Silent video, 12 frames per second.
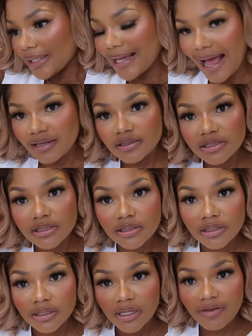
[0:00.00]

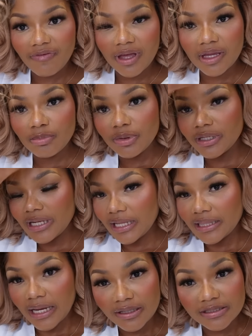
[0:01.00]
gut, if I can put it like
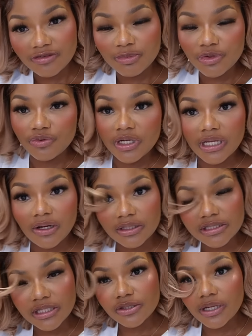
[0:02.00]
that. Because I've been reading on
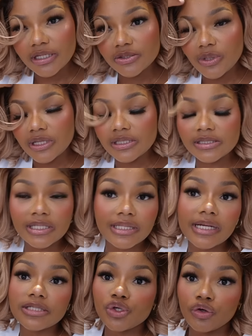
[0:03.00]
TikTok as well, they said
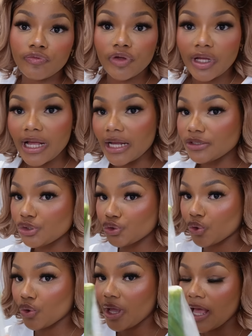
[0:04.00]
that it's good for your gut. So
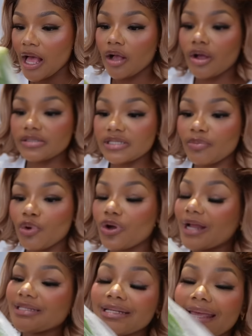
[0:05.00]
got some
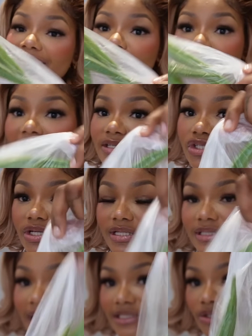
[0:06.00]
okra. I didn't get much
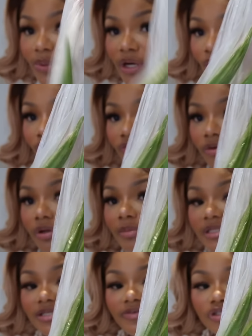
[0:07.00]
because I didn't want to overwhelm
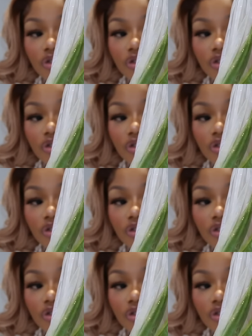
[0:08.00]
myself. I